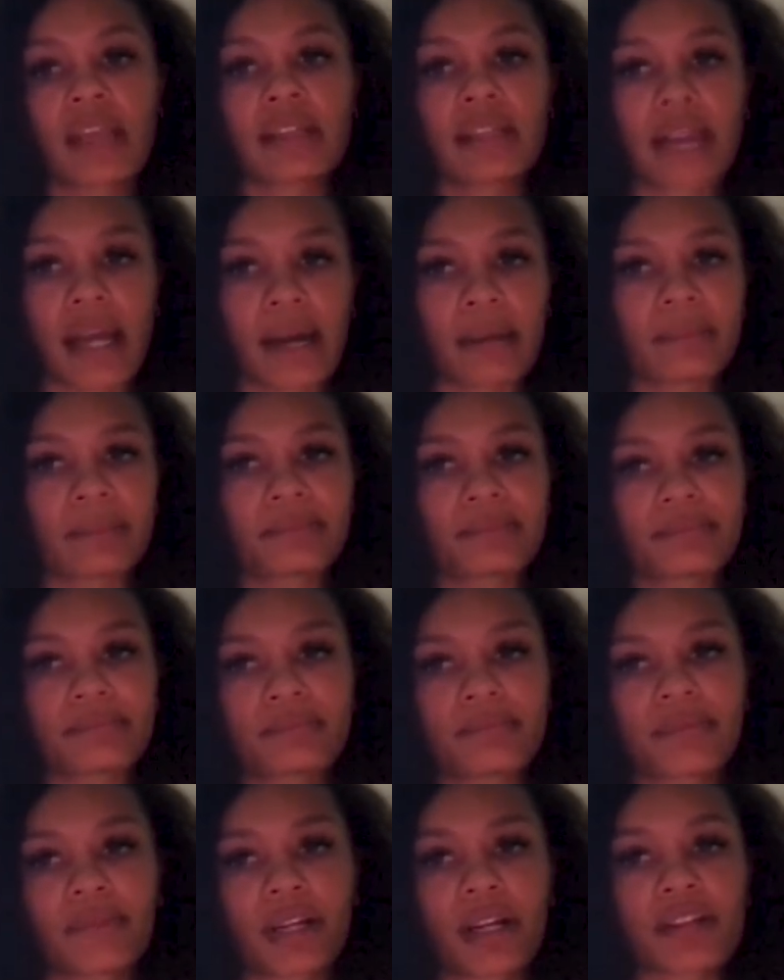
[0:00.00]
Yeah,
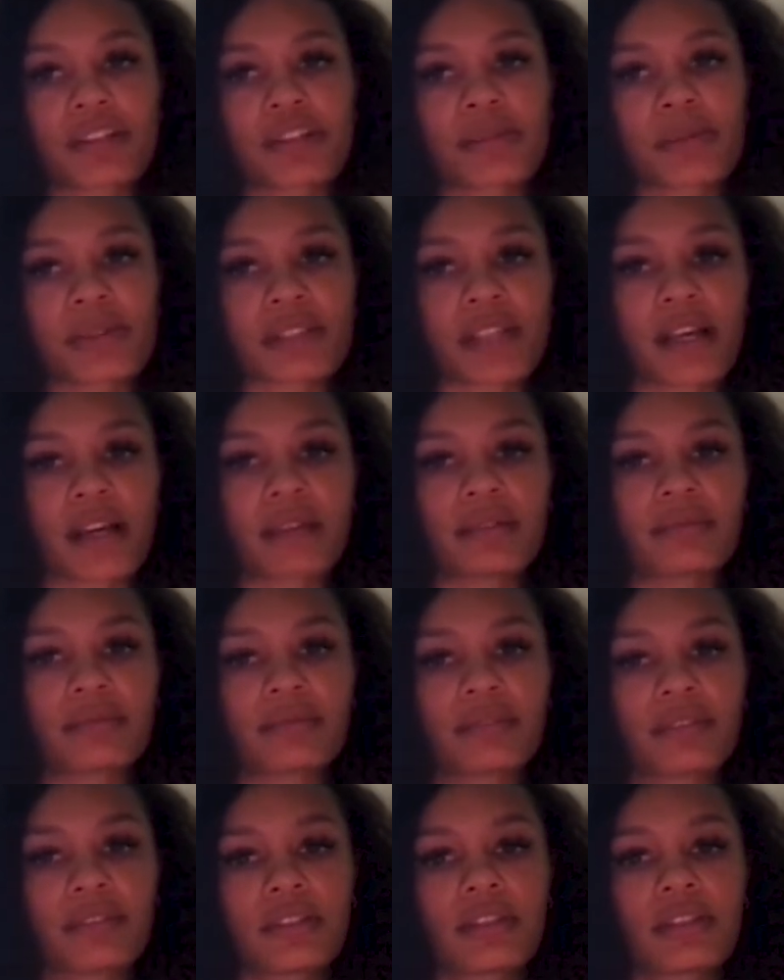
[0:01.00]
100%.
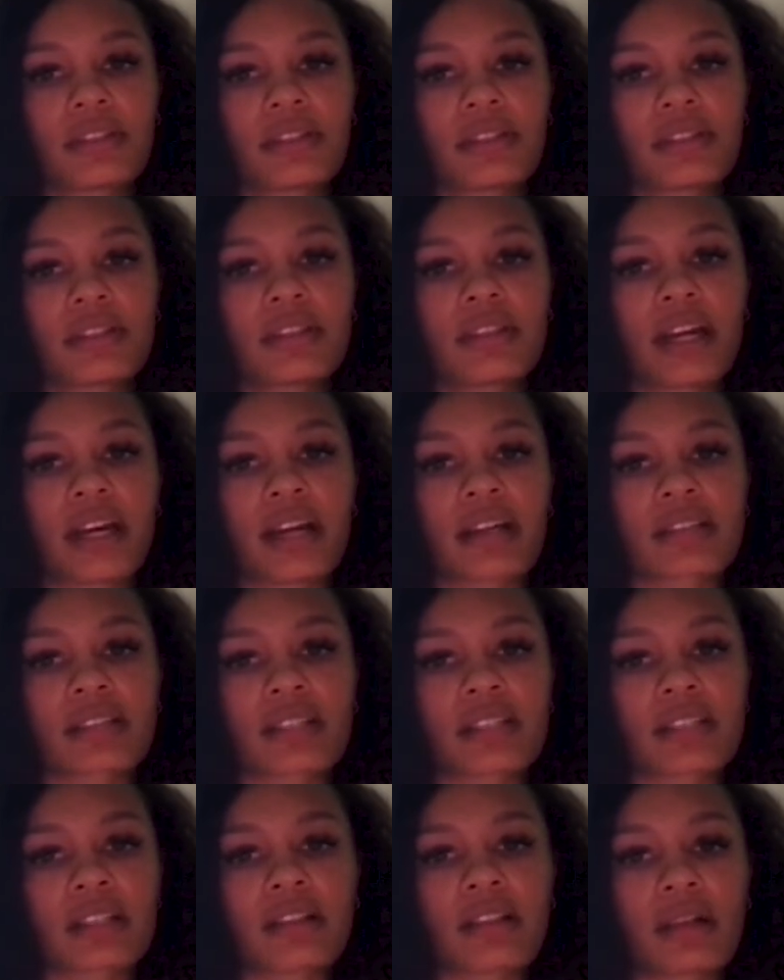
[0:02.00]
Yeah,
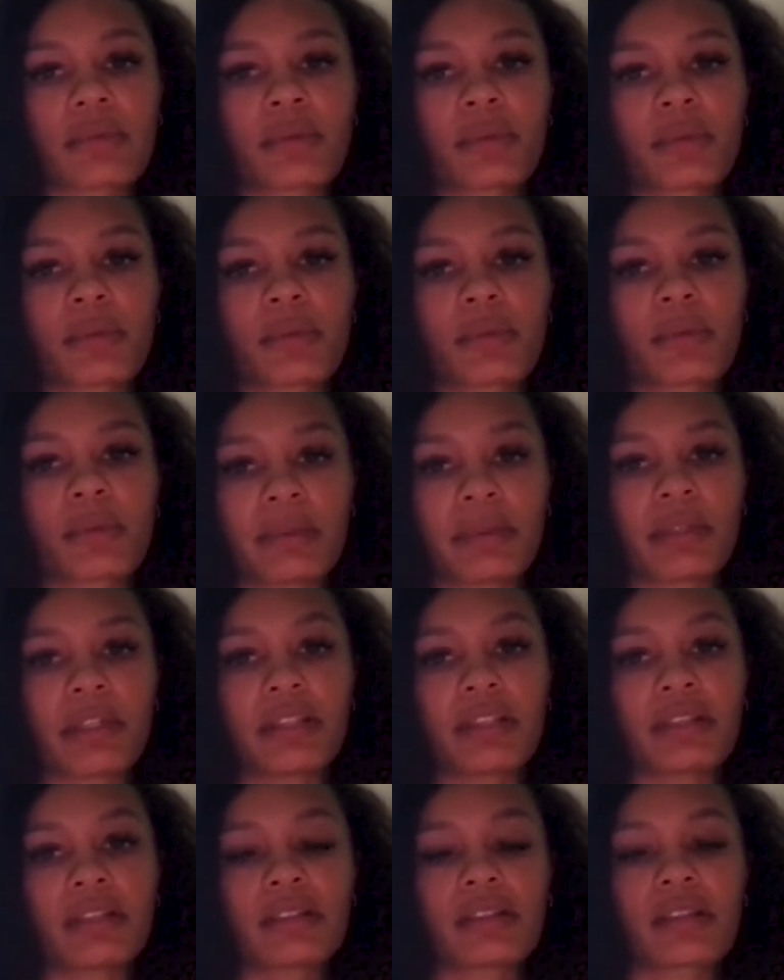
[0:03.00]
because I think a lot of people came
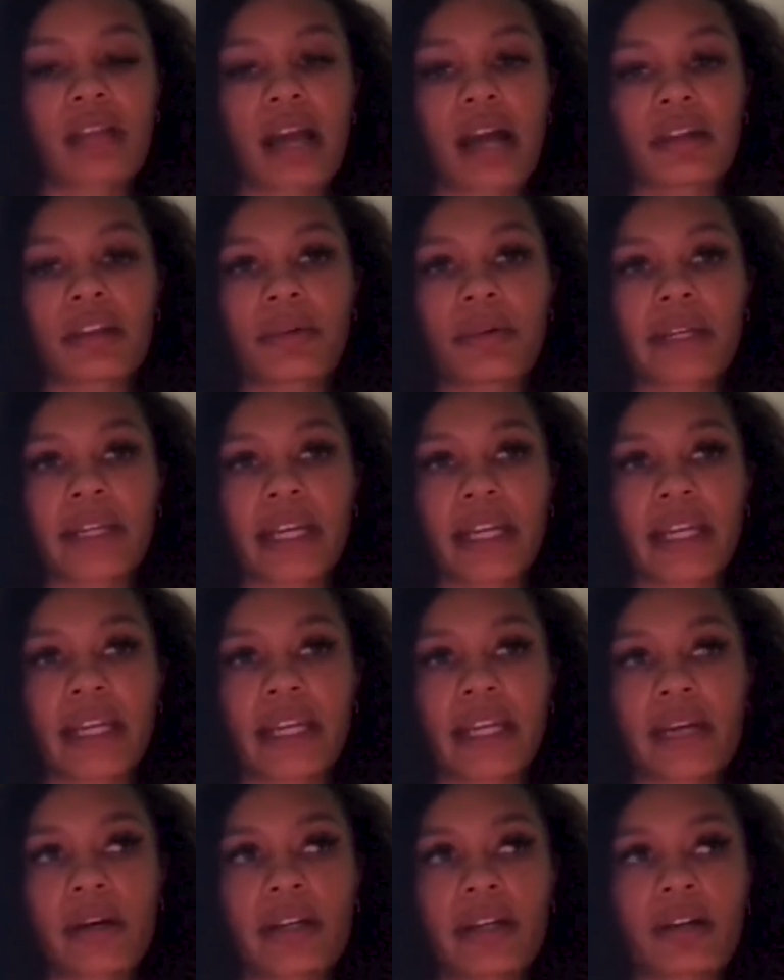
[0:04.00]
in not knowing
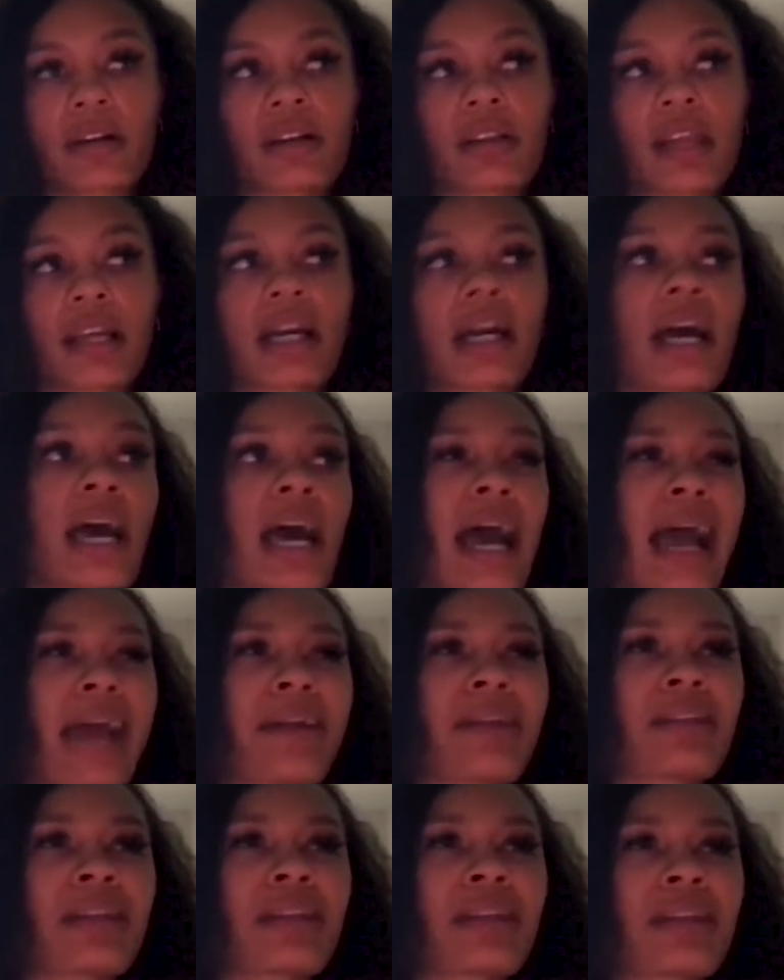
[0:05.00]
anyone, or like
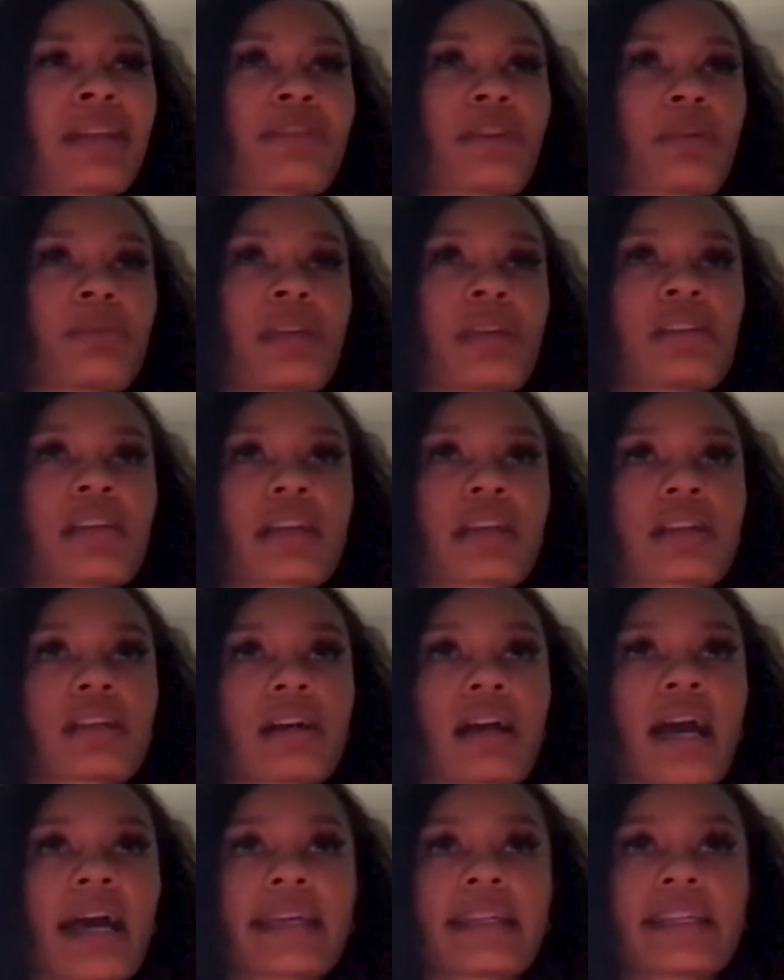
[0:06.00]
I know, like for me,
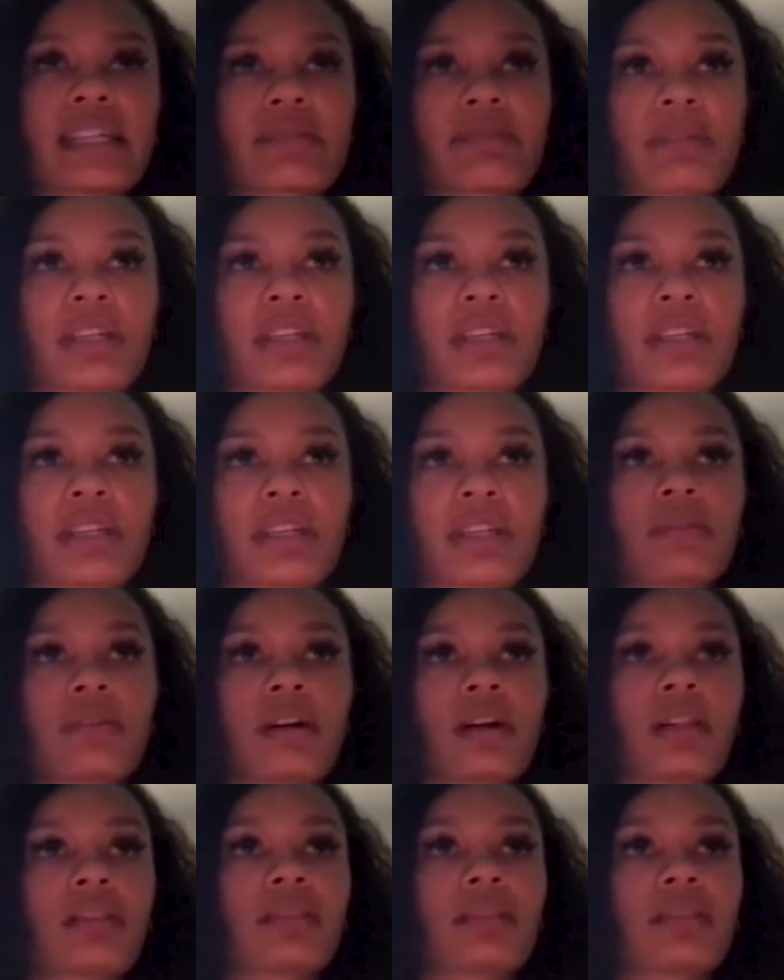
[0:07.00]
like I came in,